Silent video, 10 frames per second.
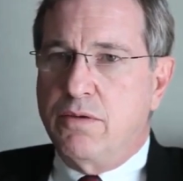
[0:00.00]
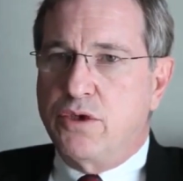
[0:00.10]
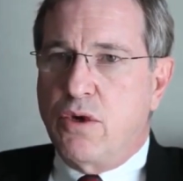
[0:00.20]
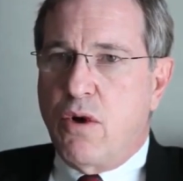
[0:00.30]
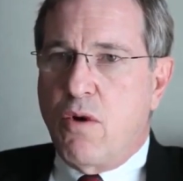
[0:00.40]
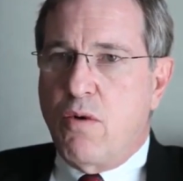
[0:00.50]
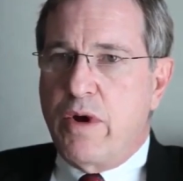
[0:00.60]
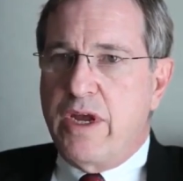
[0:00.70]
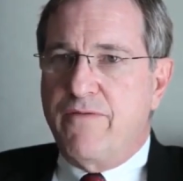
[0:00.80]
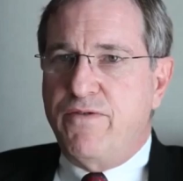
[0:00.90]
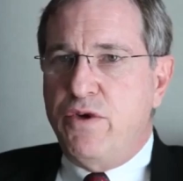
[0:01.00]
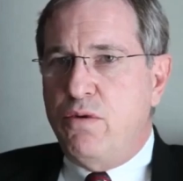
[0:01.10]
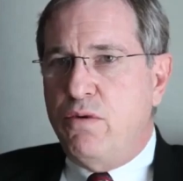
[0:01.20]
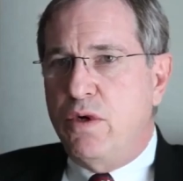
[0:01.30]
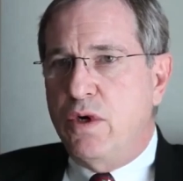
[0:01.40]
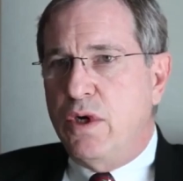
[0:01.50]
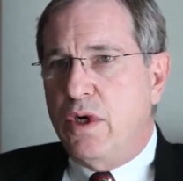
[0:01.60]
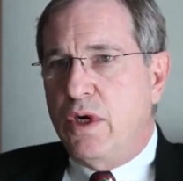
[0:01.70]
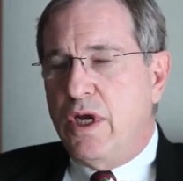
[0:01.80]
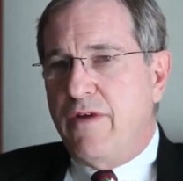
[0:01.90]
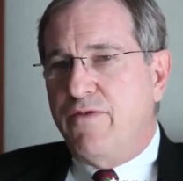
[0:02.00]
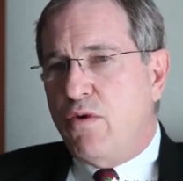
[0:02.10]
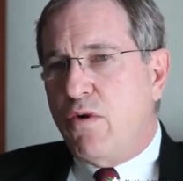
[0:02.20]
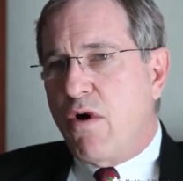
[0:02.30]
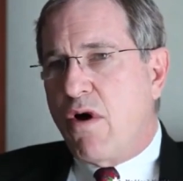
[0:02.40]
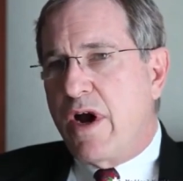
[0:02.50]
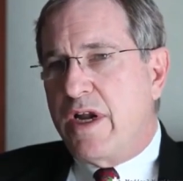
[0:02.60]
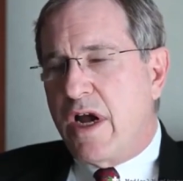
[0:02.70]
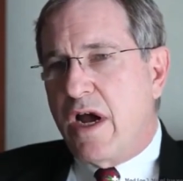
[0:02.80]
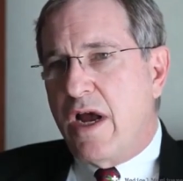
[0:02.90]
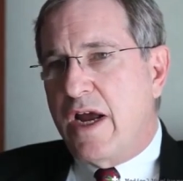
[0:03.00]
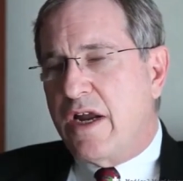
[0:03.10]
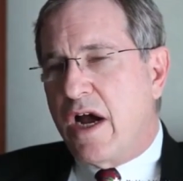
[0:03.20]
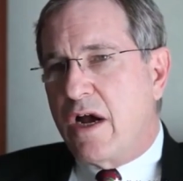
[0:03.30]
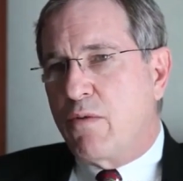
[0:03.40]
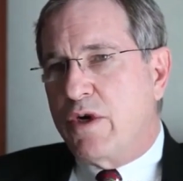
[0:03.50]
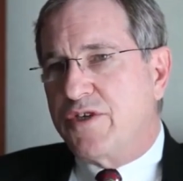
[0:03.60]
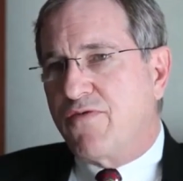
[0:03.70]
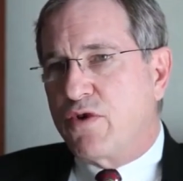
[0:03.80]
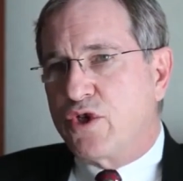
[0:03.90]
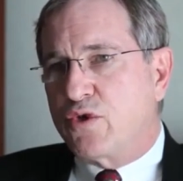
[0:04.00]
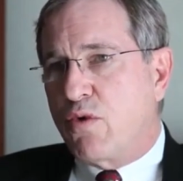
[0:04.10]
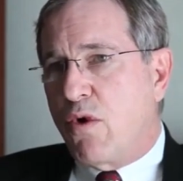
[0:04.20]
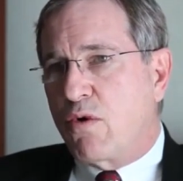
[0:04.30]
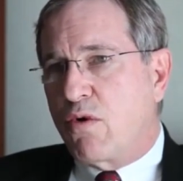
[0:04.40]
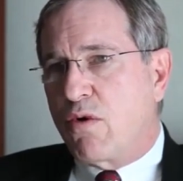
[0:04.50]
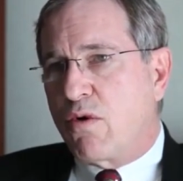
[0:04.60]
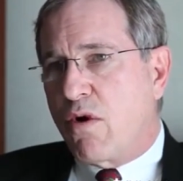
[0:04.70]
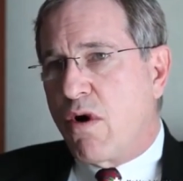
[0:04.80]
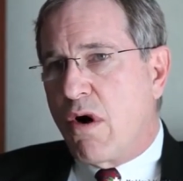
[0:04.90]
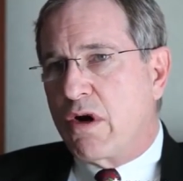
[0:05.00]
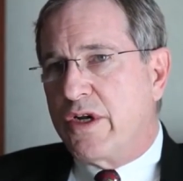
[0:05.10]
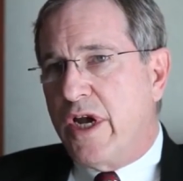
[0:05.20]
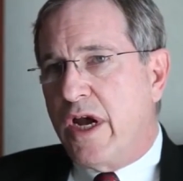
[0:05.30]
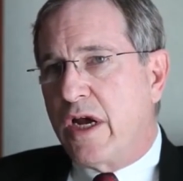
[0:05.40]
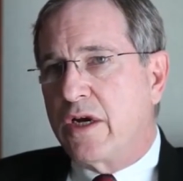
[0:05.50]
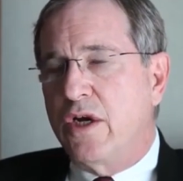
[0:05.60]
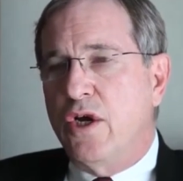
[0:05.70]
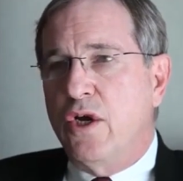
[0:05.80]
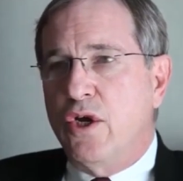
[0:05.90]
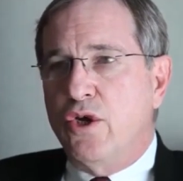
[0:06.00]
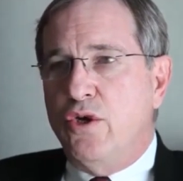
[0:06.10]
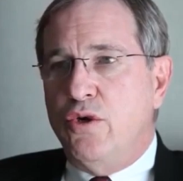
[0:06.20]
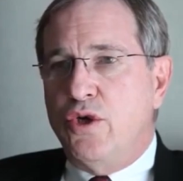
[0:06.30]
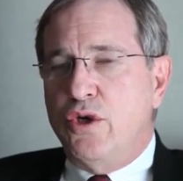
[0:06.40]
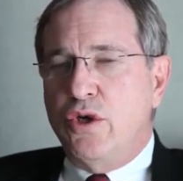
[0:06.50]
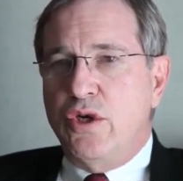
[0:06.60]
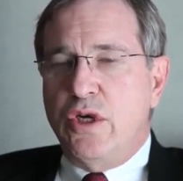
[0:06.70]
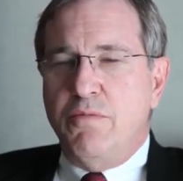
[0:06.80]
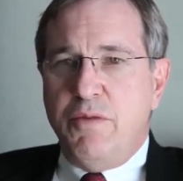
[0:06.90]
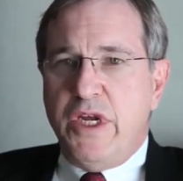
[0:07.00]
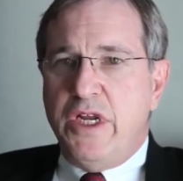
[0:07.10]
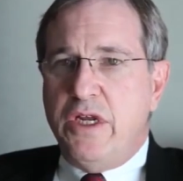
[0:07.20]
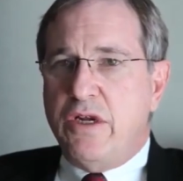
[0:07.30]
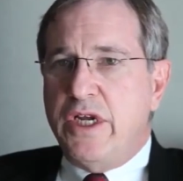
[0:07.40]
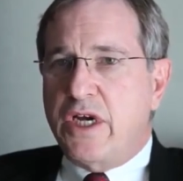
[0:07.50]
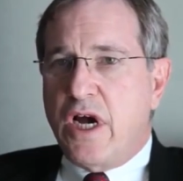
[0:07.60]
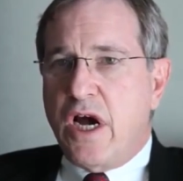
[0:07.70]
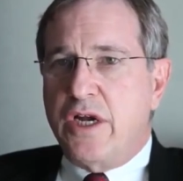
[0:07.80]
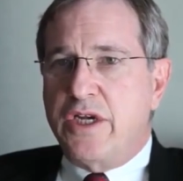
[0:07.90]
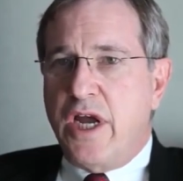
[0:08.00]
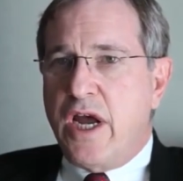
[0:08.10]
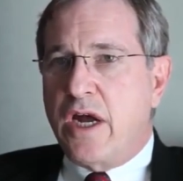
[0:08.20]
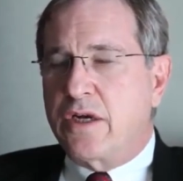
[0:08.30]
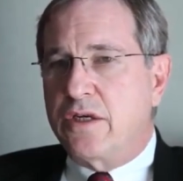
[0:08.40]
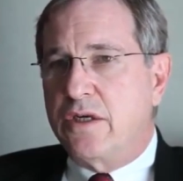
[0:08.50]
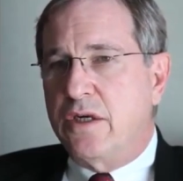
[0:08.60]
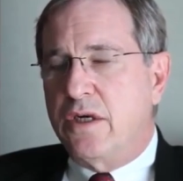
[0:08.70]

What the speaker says: So if you are at high risk for a stroke or heart attack, you should immediately contact